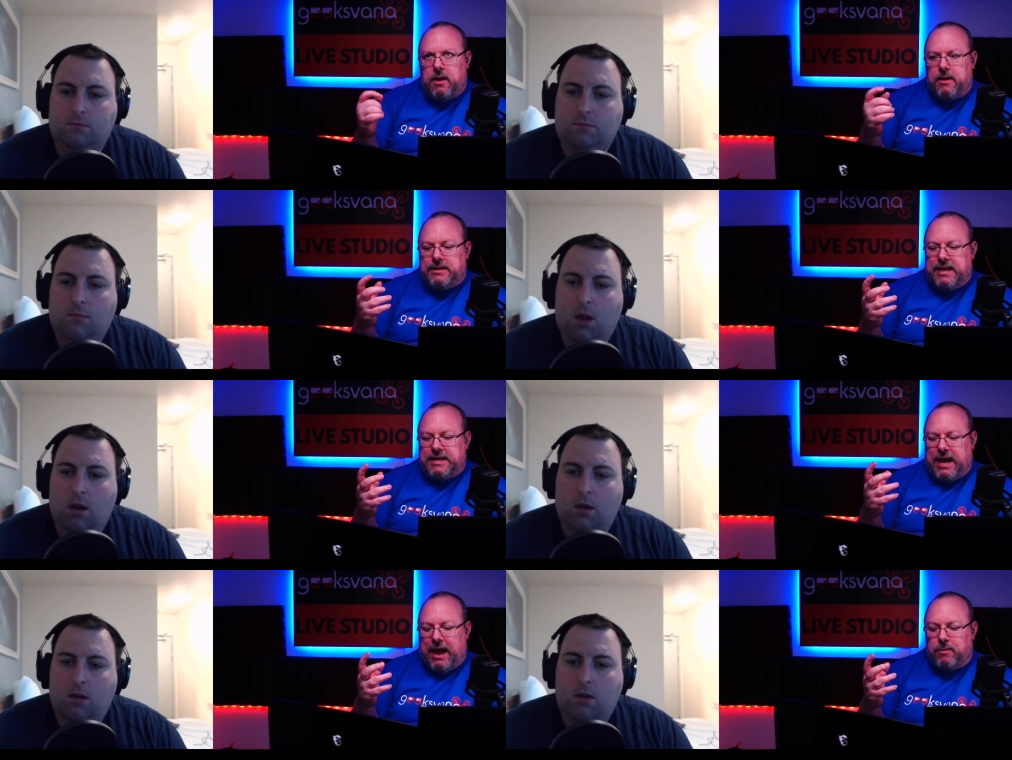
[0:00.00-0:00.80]

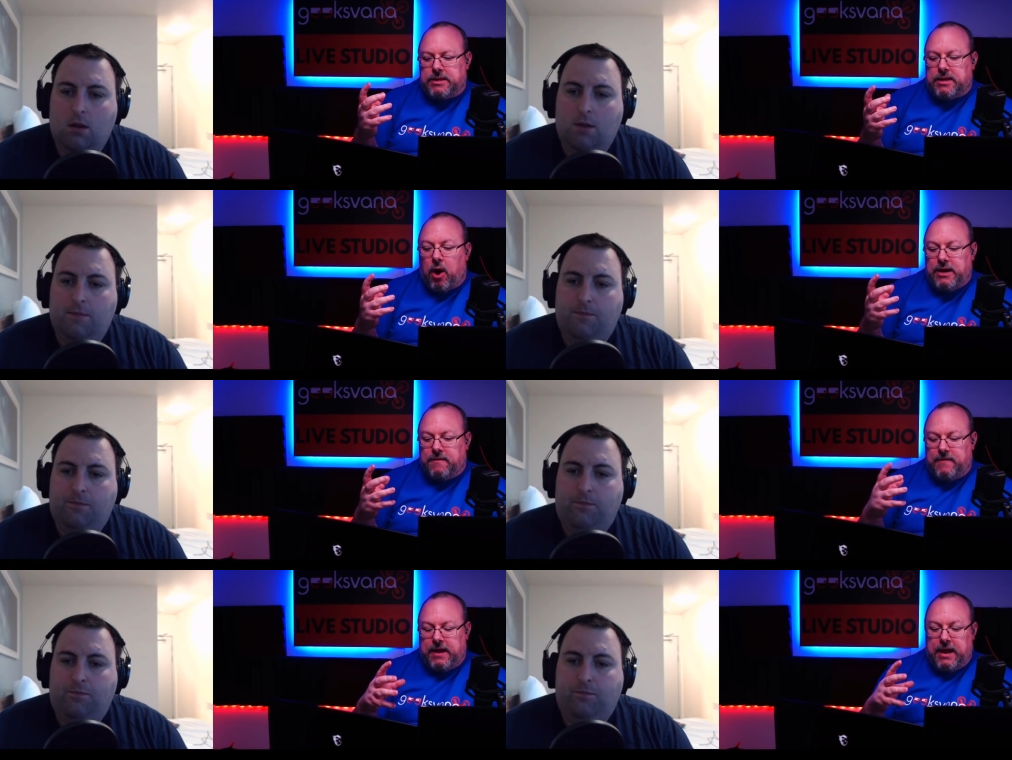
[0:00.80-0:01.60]
Speaker 1: sitting outside
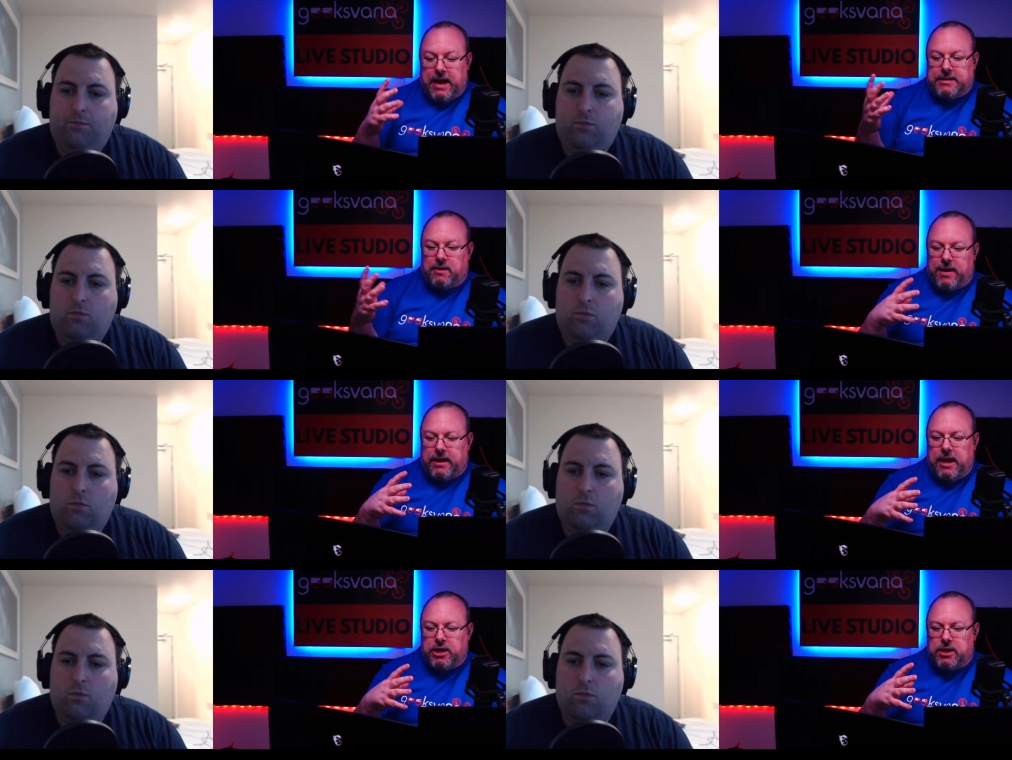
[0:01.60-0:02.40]
of the EASA
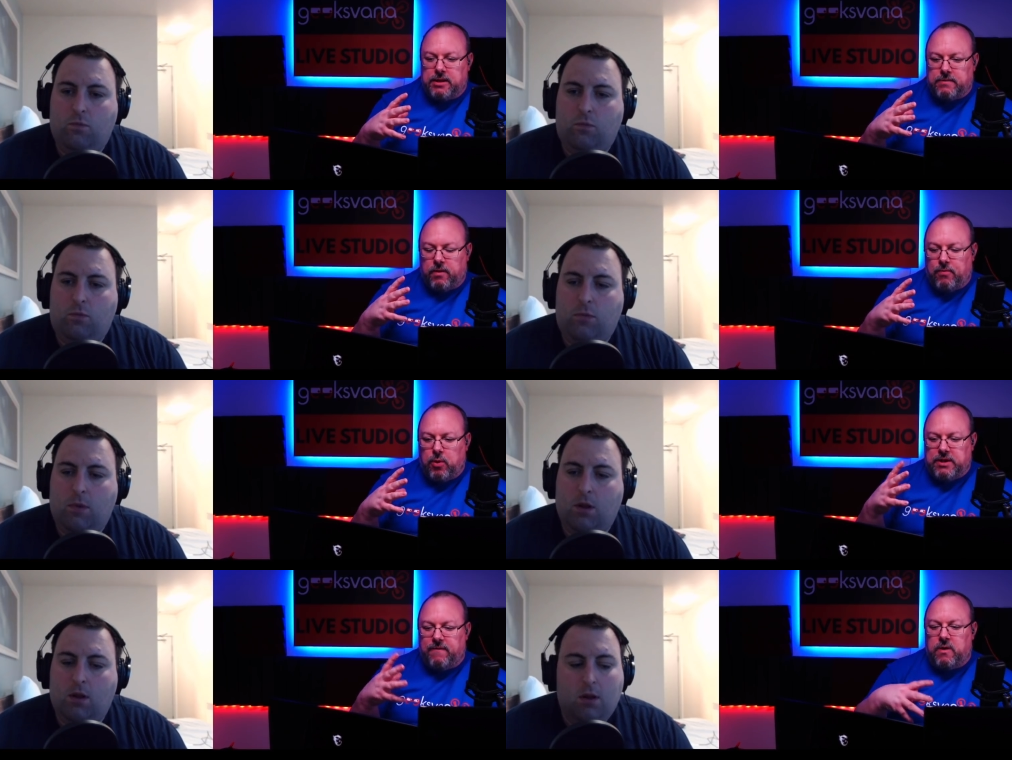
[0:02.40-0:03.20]
regulations from the
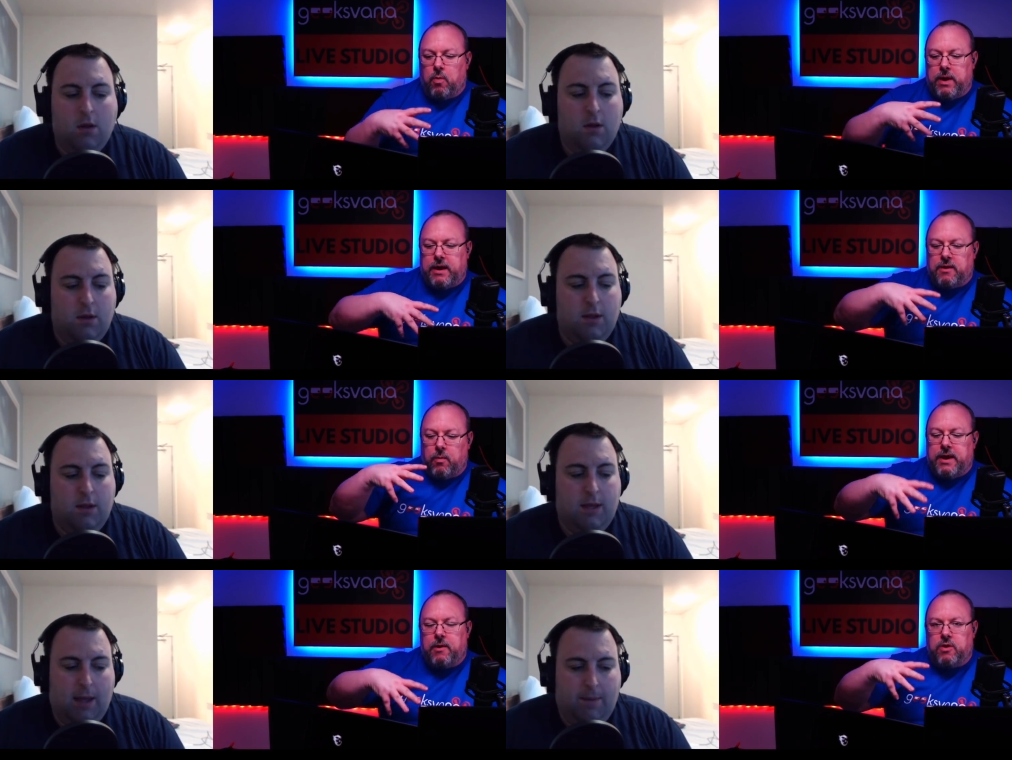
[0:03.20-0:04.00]
point of view that we that
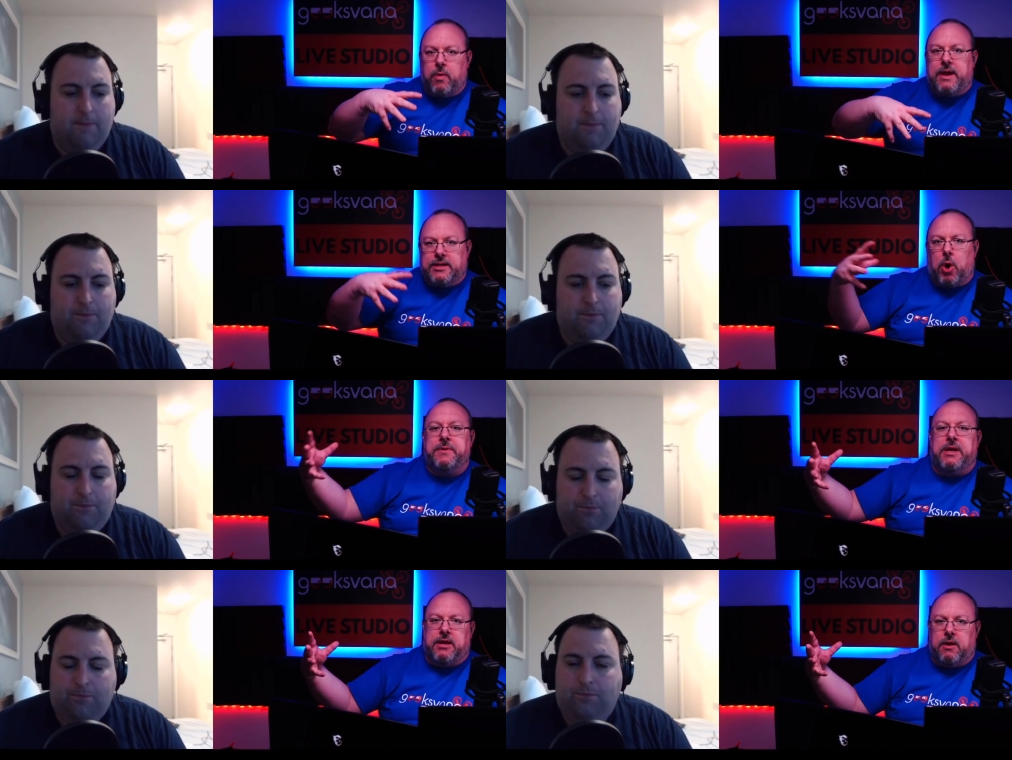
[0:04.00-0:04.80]
yeah, we yeah. that we
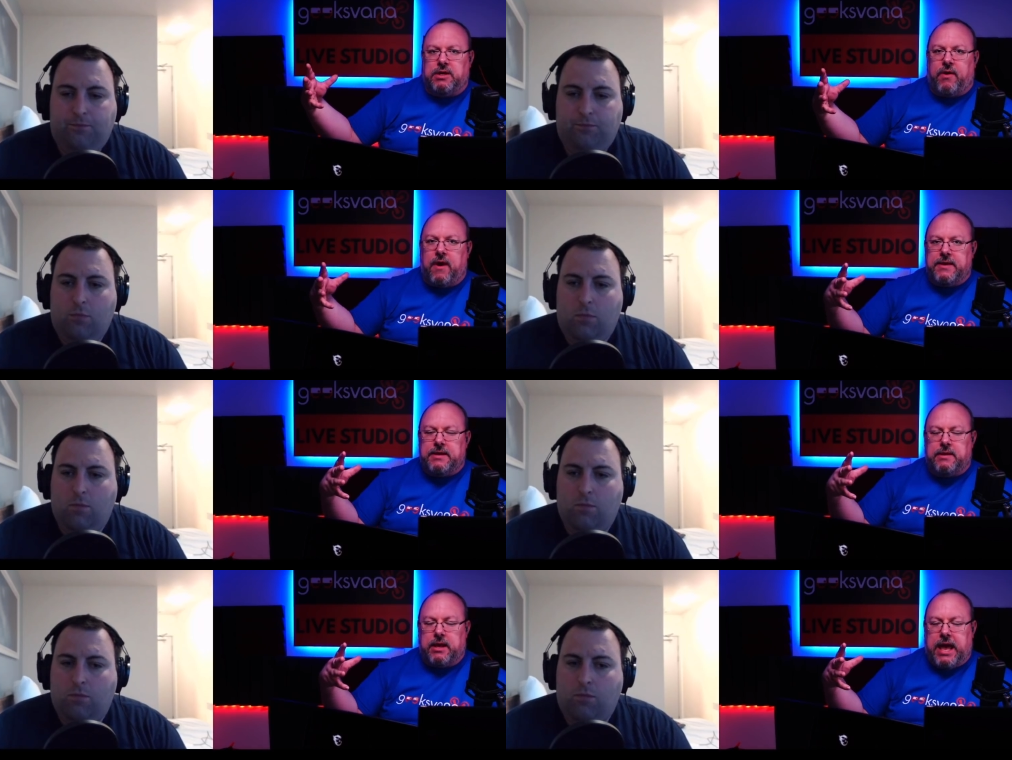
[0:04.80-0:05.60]
adopted those via
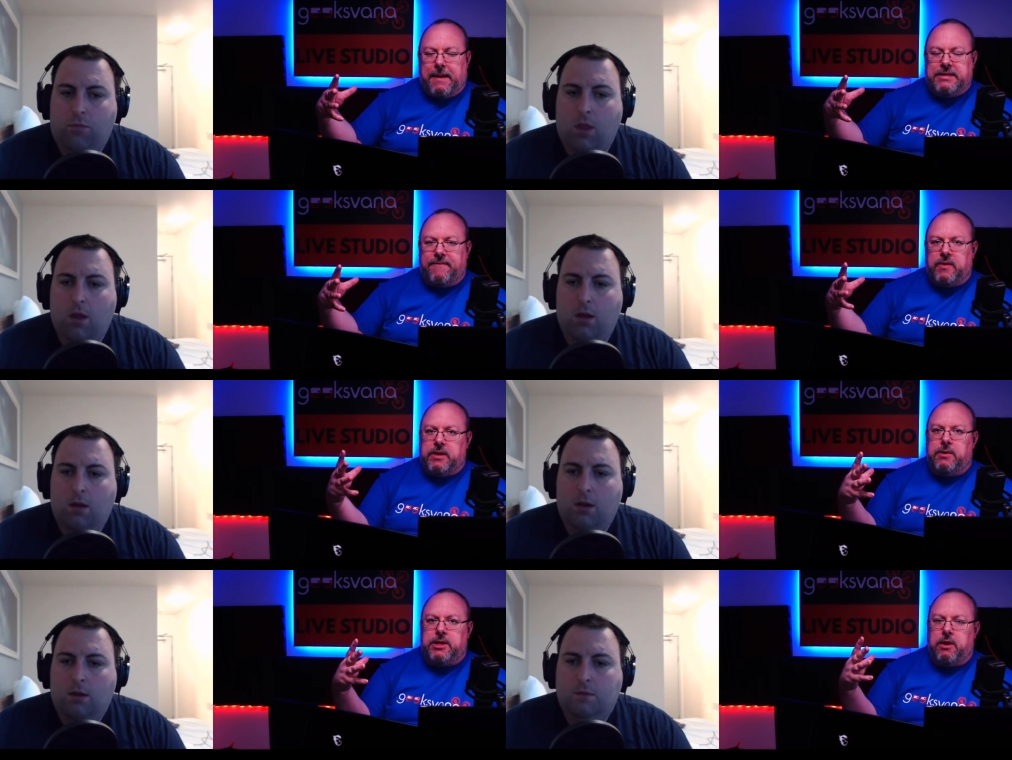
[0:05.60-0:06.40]
this the C A P seven
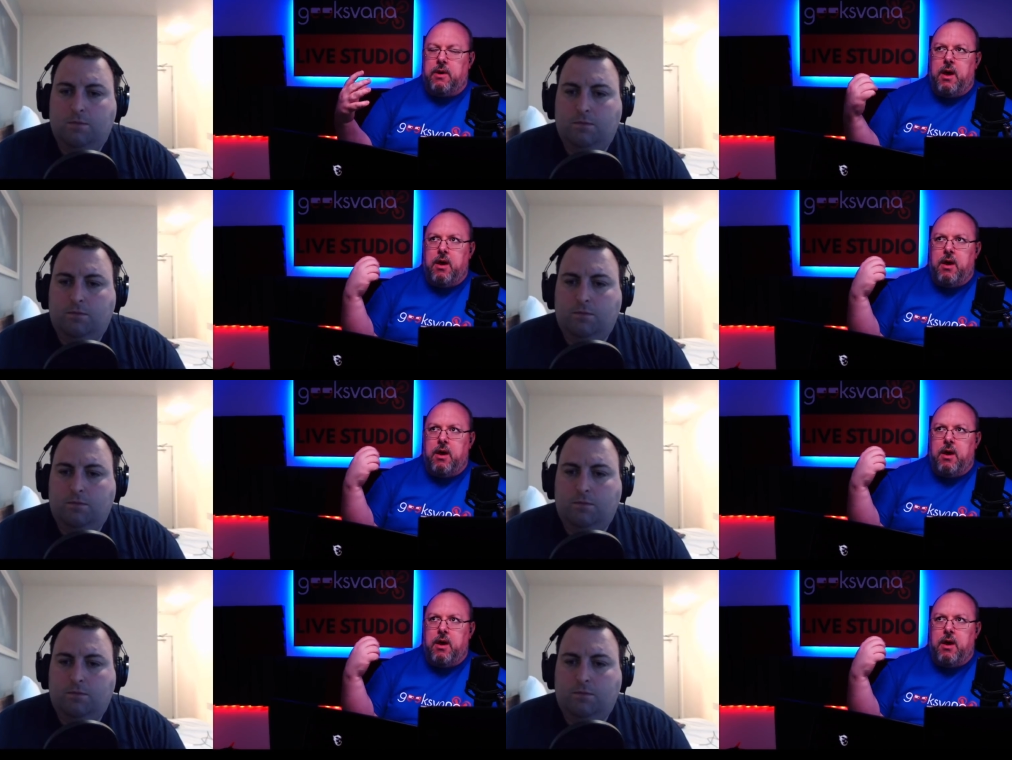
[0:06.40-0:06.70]
twenty-two.